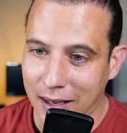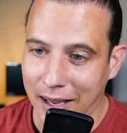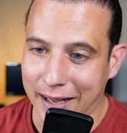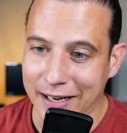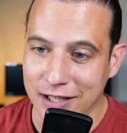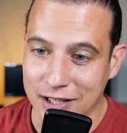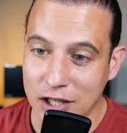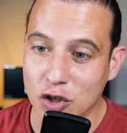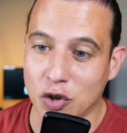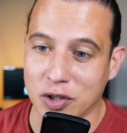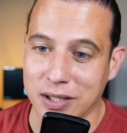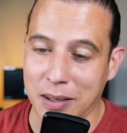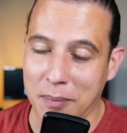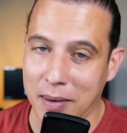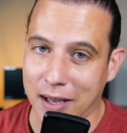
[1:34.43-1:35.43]
And it's
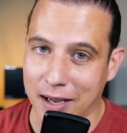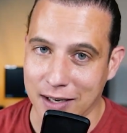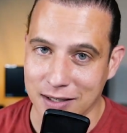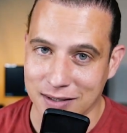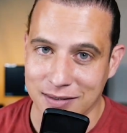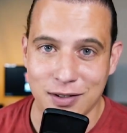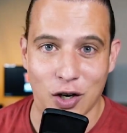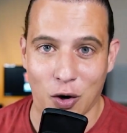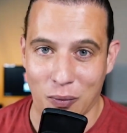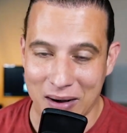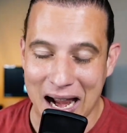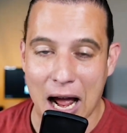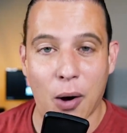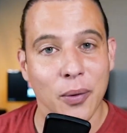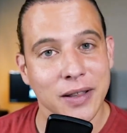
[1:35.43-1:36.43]
interesting because,
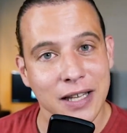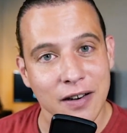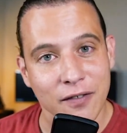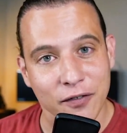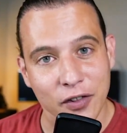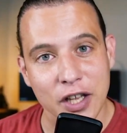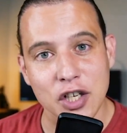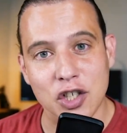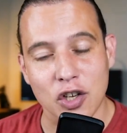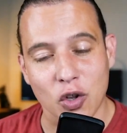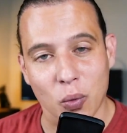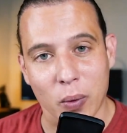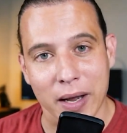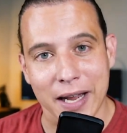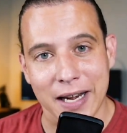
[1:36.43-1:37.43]
now with the inflation the
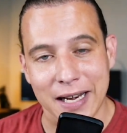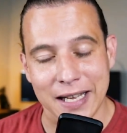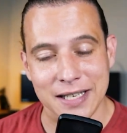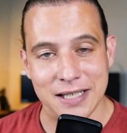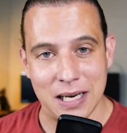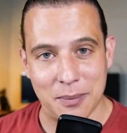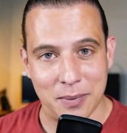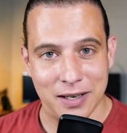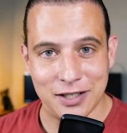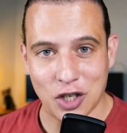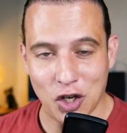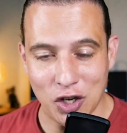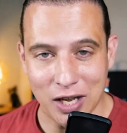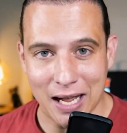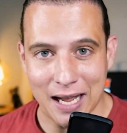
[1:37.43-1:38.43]
way it is, and I'm going to tell
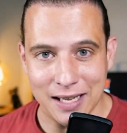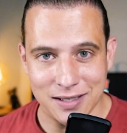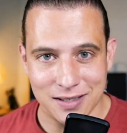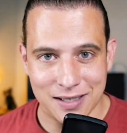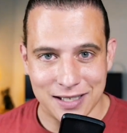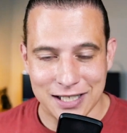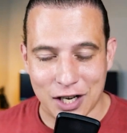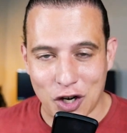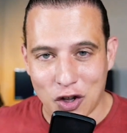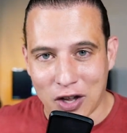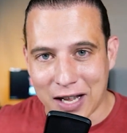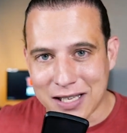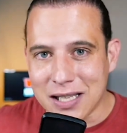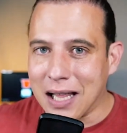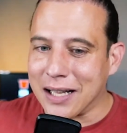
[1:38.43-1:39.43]
you guys, because I know you
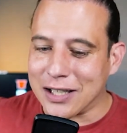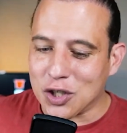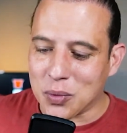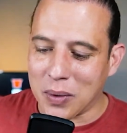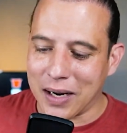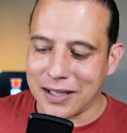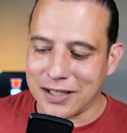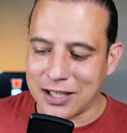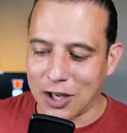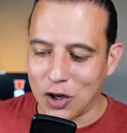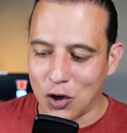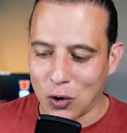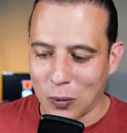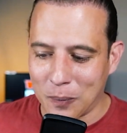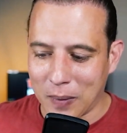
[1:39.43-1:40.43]
guys like this when I tell
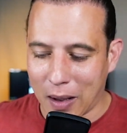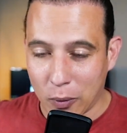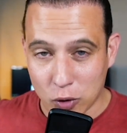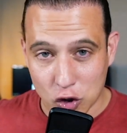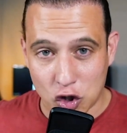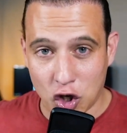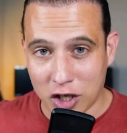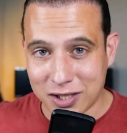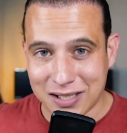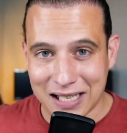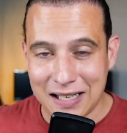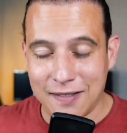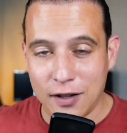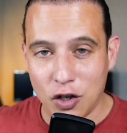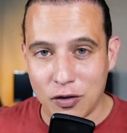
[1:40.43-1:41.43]
you, I was just
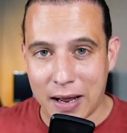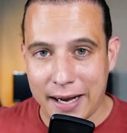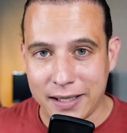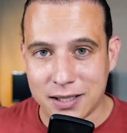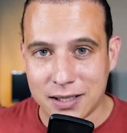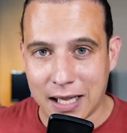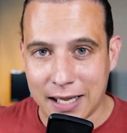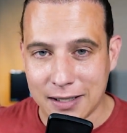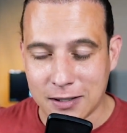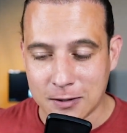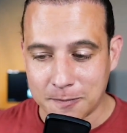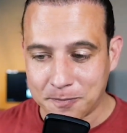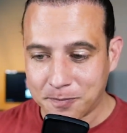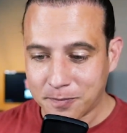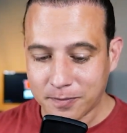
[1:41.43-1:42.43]
in the United States
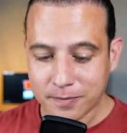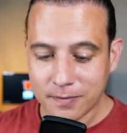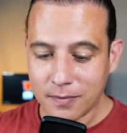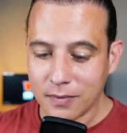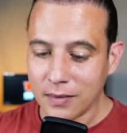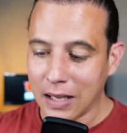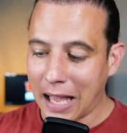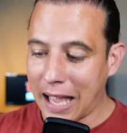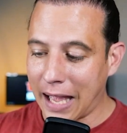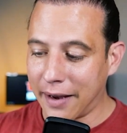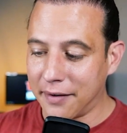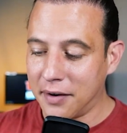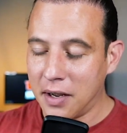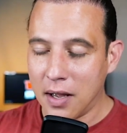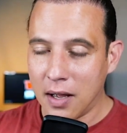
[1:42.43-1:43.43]

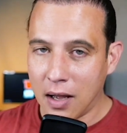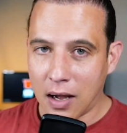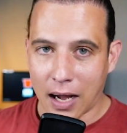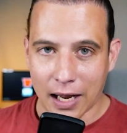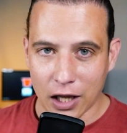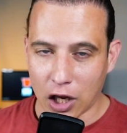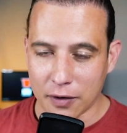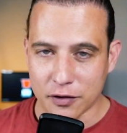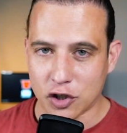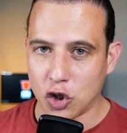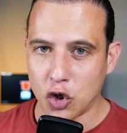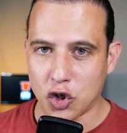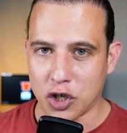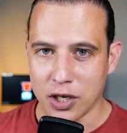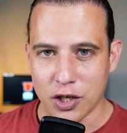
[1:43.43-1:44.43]
and I love
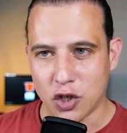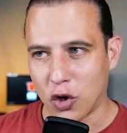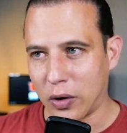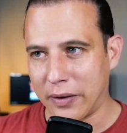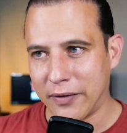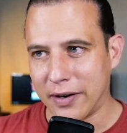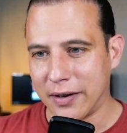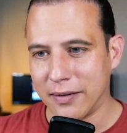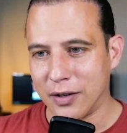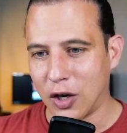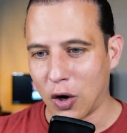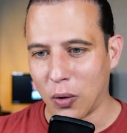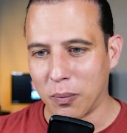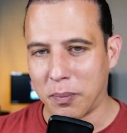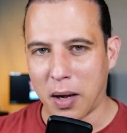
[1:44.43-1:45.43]
sushi, so even,
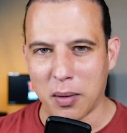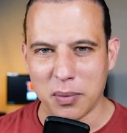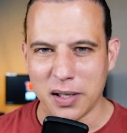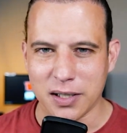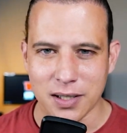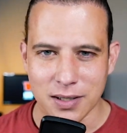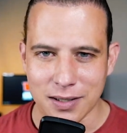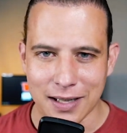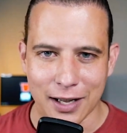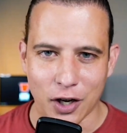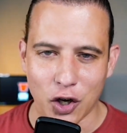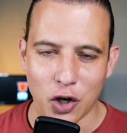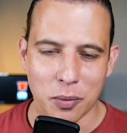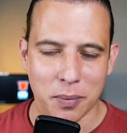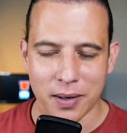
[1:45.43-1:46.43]
Publix isn't that
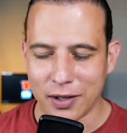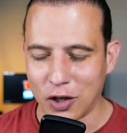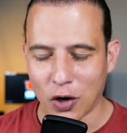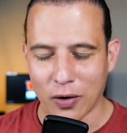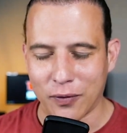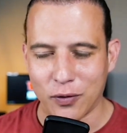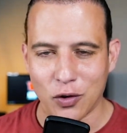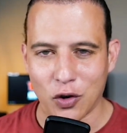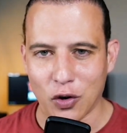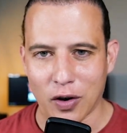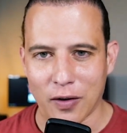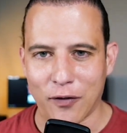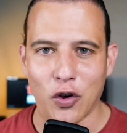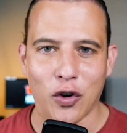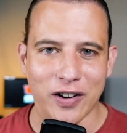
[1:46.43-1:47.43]
good, but,
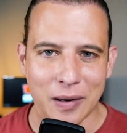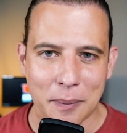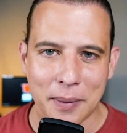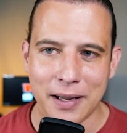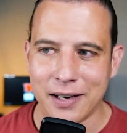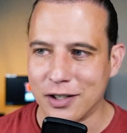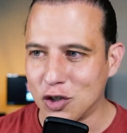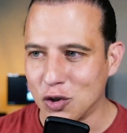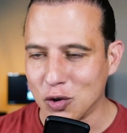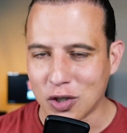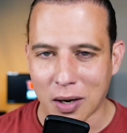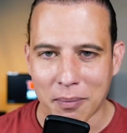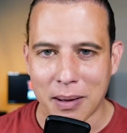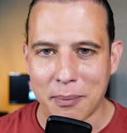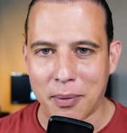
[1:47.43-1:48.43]
if you're in a pinch, you
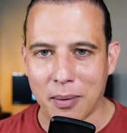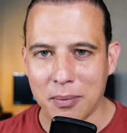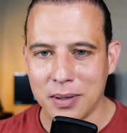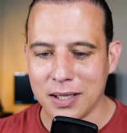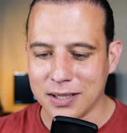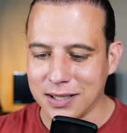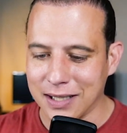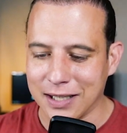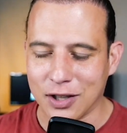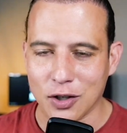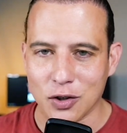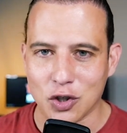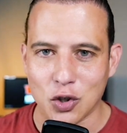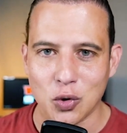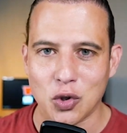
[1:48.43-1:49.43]
stop by Publix and get the
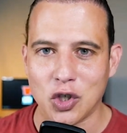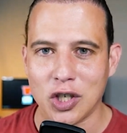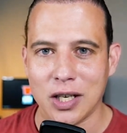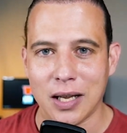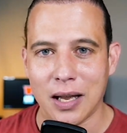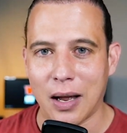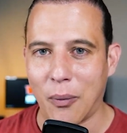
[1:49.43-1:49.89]
sushi.